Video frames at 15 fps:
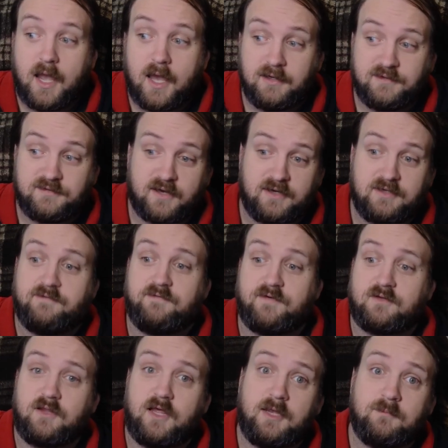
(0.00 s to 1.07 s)
Any
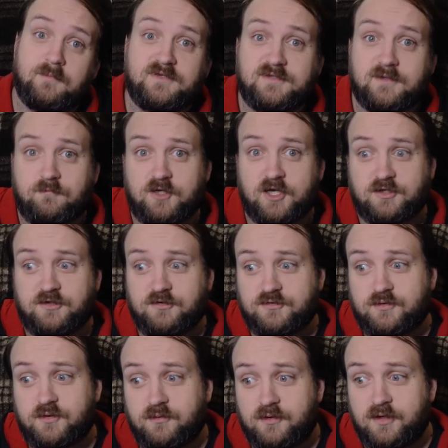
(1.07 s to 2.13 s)
scientific claim is subject to
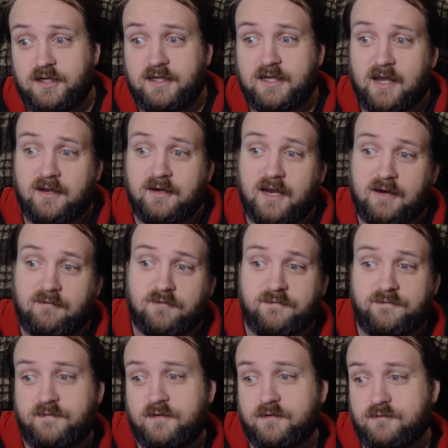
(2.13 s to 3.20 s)
scrutiny, and
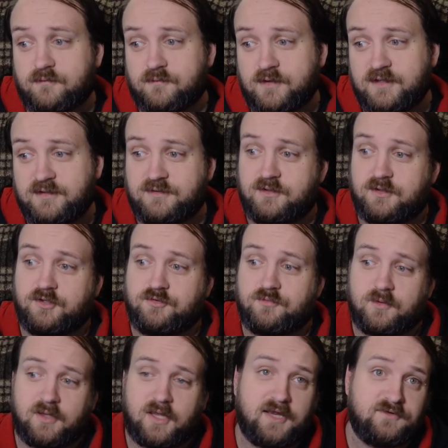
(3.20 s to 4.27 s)
every field of
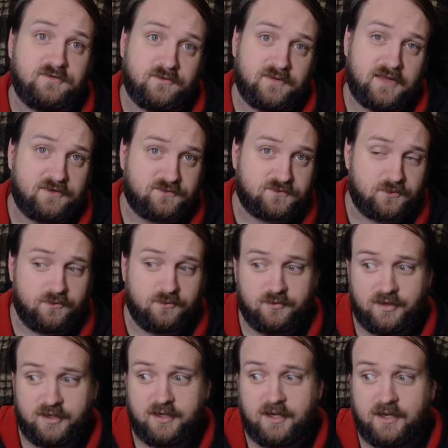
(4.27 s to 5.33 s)
research relies on that
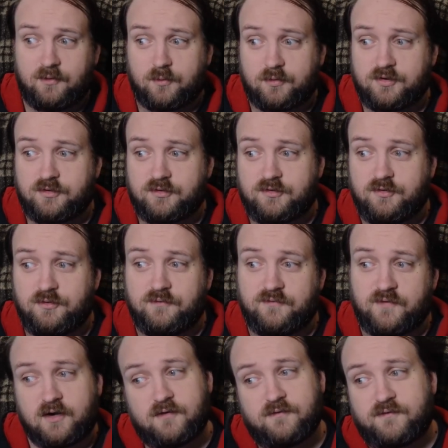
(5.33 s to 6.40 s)
scrutiny in order to
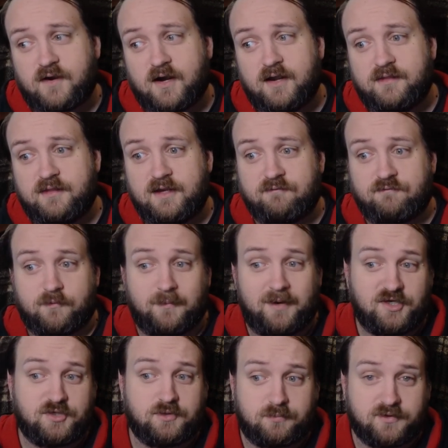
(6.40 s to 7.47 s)
verify the
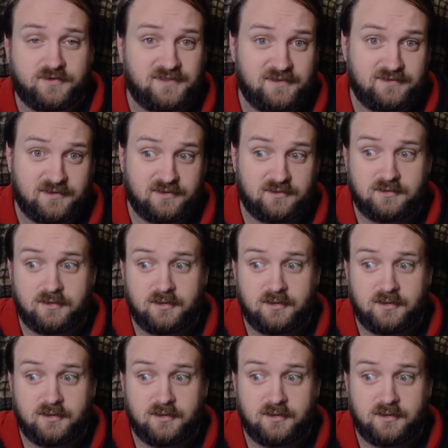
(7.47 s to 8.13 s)
information presented.